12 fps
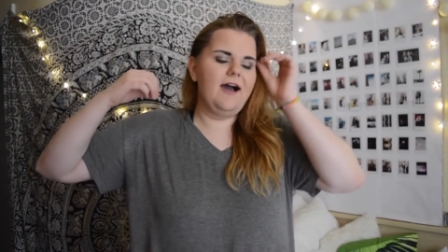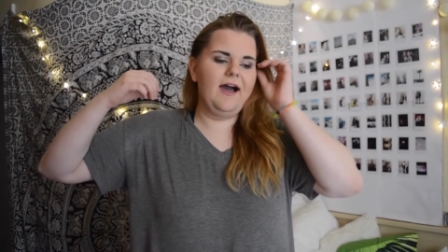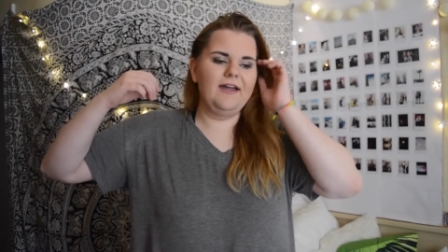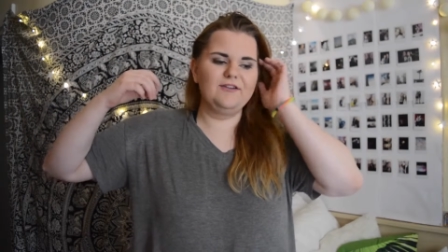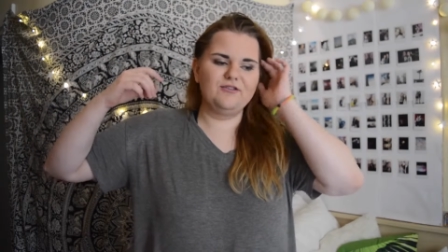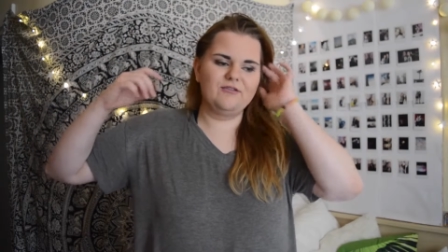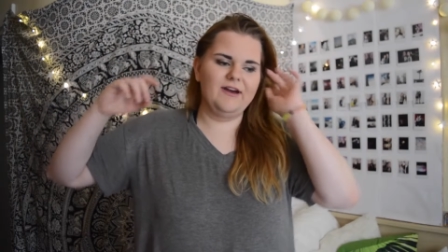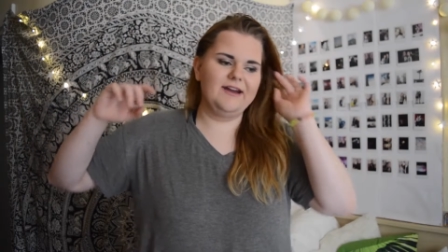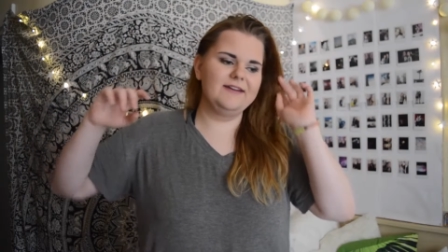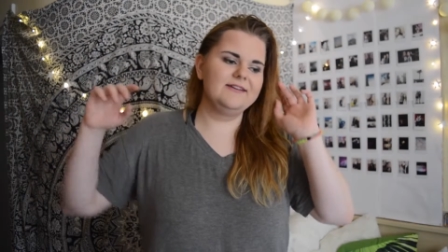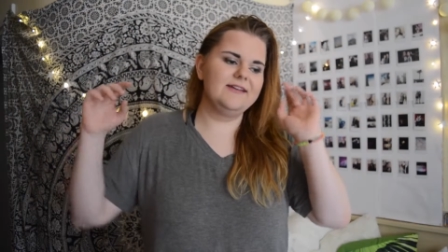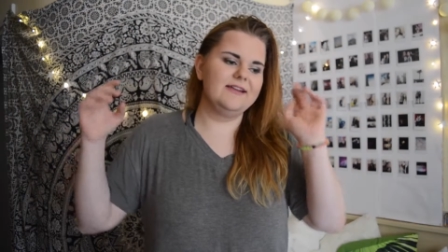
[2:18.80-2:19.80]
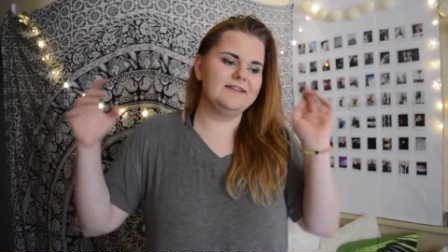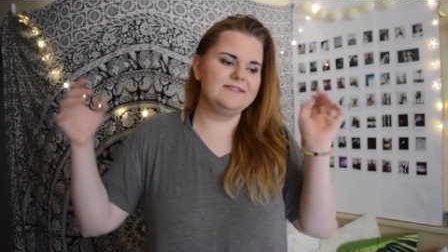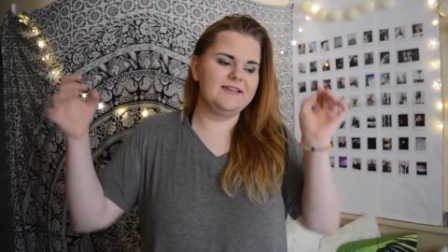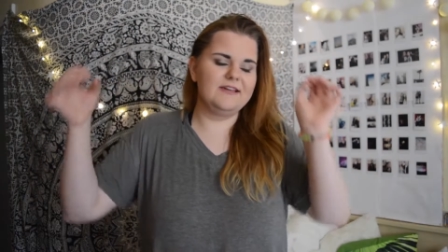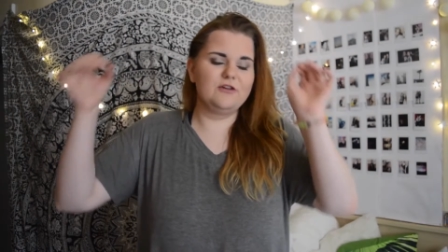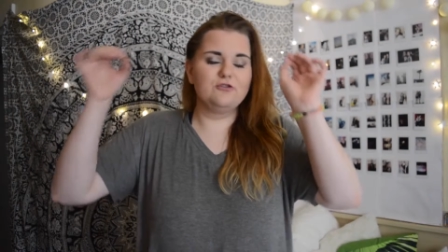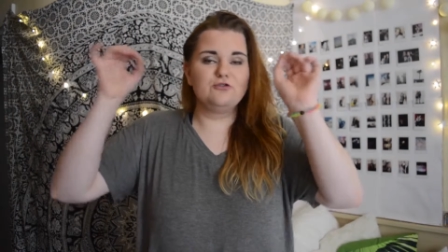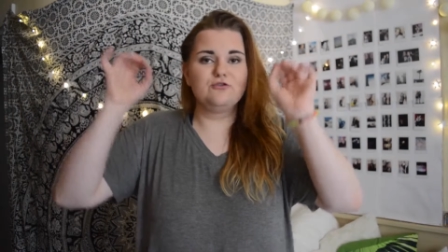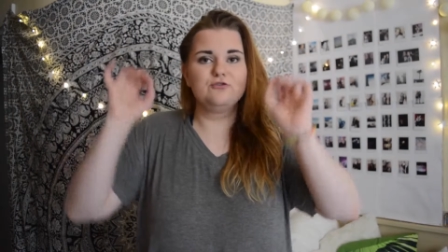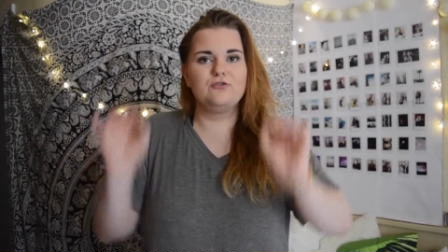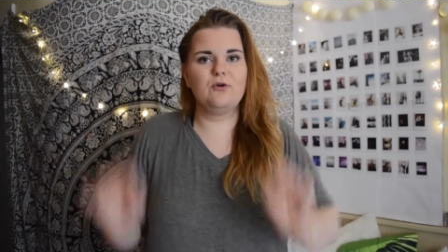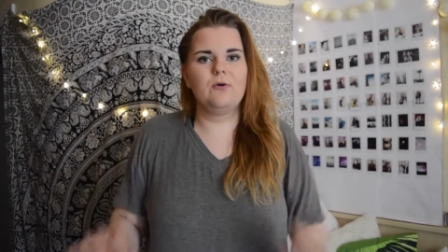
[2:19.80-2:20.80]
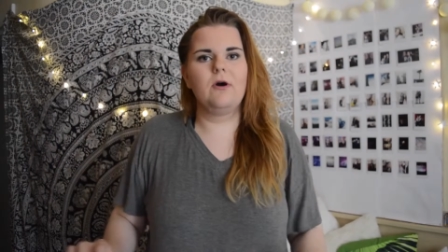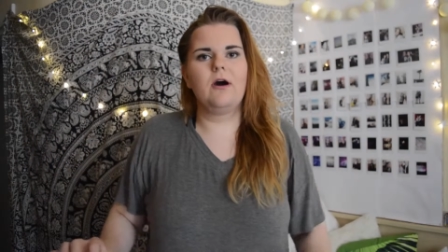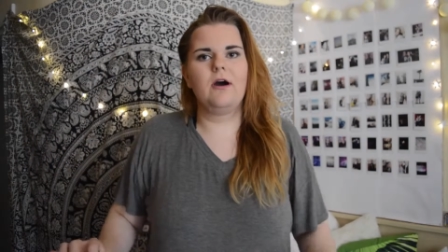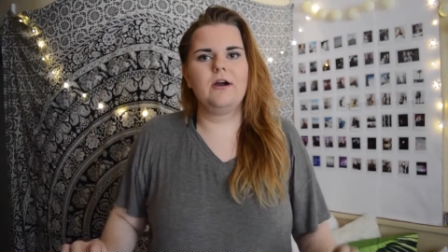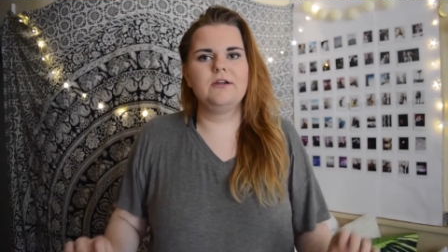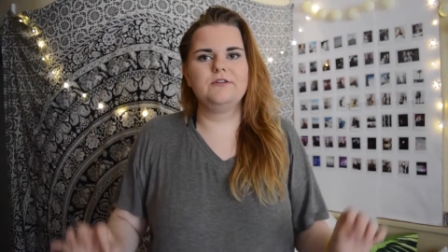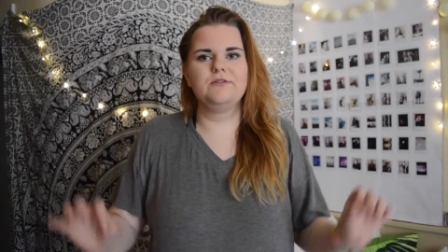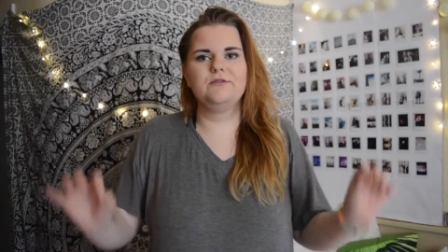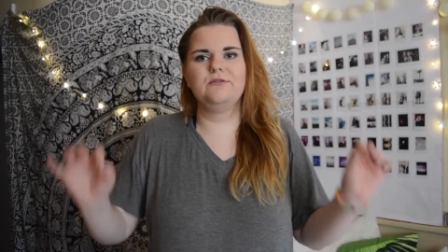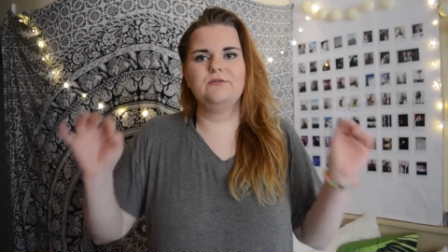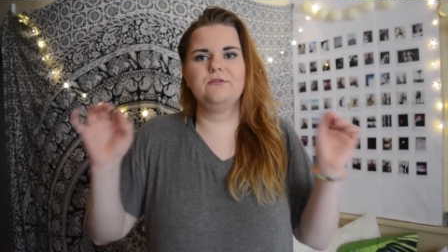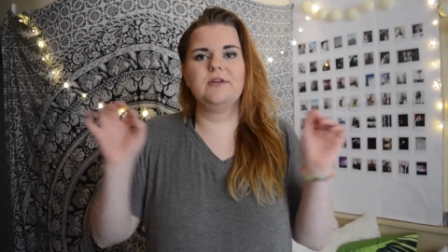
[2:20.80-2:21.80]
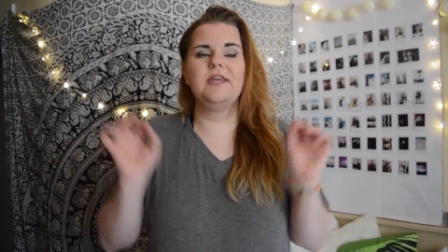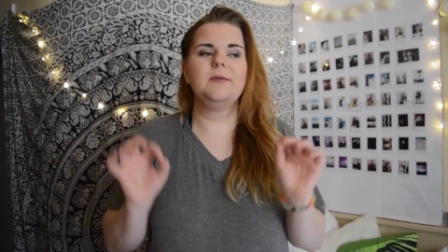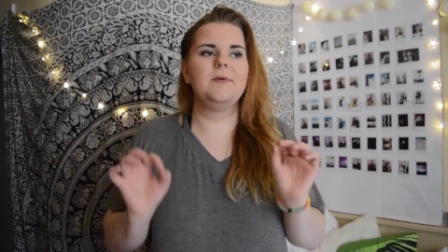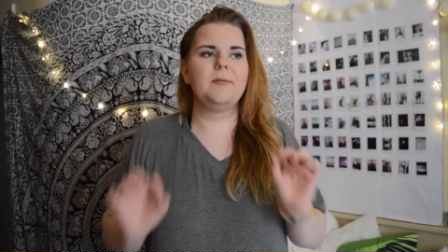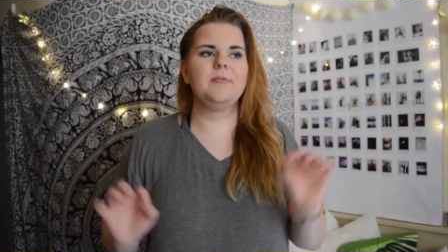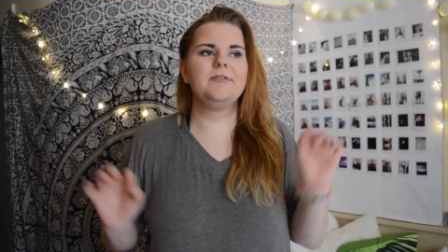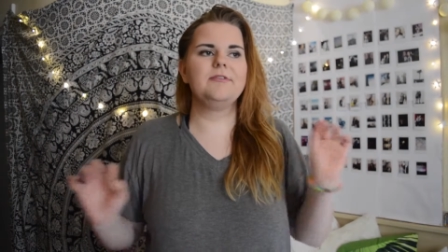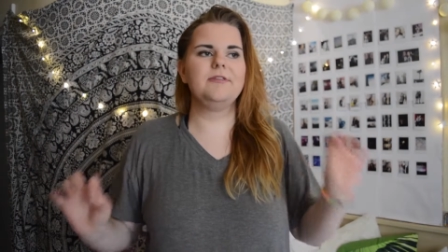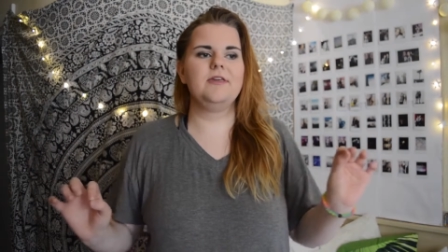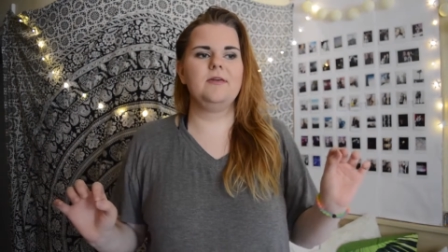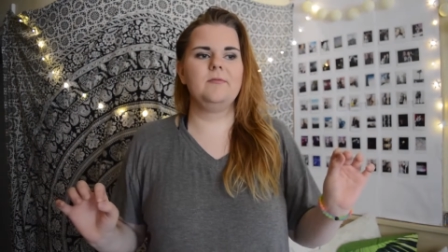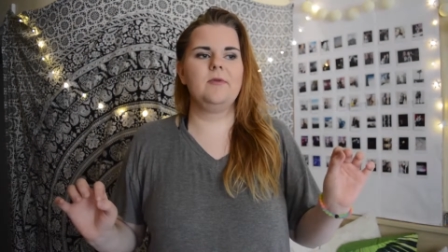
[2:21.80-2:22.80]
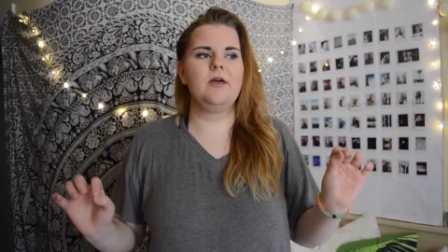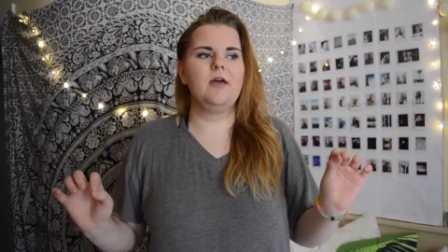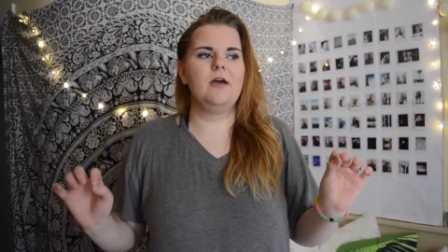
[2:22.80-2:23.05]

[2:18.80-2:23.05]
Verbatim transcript: I tried it and it's like so hard to keep up a theme